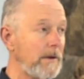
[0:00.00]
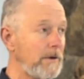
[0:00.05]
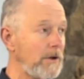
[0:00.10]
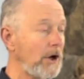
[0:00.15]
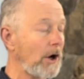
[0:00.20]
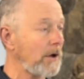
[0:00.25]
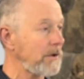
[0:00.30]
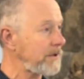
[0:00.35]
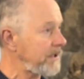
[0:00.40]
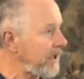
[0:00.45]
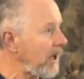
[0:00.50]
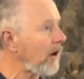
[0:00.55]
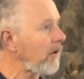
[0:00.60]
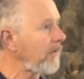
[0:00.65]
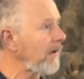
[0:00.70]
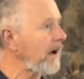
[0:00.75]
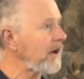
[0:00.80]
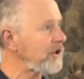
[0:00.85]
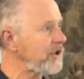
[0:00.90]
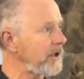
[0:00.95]
you know,
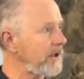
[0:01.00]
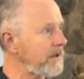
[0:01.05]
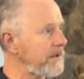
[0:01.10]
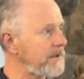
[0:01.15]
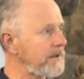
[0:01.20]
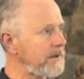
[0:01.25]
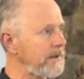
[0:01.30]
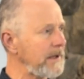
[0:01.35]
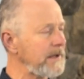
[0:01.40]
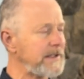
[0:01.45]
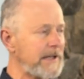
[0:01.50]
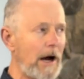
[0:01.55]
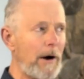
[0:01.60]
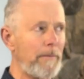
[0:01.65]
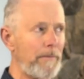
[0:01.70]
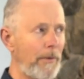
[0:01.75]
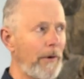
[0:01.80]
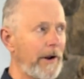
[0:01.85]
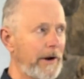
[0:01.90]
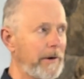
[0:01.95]
salvation is our
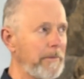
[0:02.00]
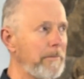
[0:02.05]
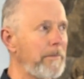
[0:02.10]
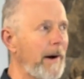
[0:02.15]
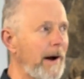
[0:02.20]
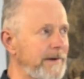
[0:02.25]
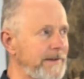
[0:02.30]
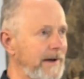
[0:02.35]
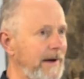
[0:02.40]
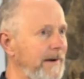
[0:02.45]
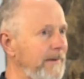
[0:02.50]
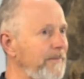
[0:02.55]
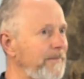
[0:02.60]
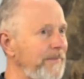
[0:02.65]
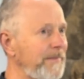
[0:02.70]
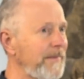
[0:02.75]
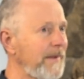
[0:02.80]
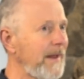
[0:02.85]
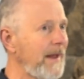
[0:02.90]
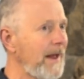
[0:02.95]
bread and butter.
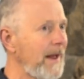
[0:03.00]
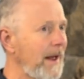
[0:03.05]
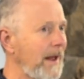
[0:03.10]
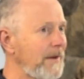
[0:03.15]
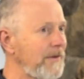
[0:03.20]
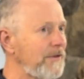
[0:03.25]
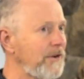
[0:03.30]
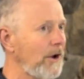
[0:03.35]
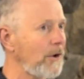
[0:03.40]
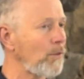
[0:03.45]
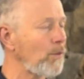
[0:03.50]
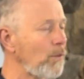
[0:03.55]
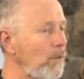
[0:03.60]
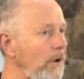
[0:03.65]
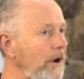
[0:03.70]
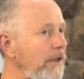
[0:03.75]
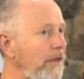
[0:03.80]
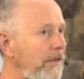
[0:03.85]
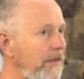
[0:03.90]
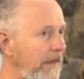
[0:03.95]
And so
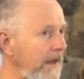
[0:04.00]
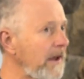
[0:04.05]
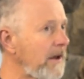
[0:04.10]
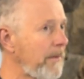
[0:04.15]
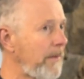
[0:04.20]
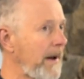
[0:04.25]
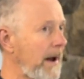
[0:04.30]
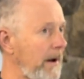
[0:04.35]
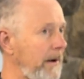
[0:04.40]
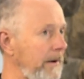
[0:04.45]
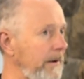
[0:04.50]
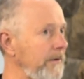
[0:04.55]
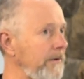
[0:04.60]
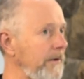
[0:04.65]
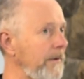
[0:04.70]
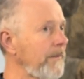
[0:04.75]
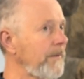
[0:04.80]
we think about it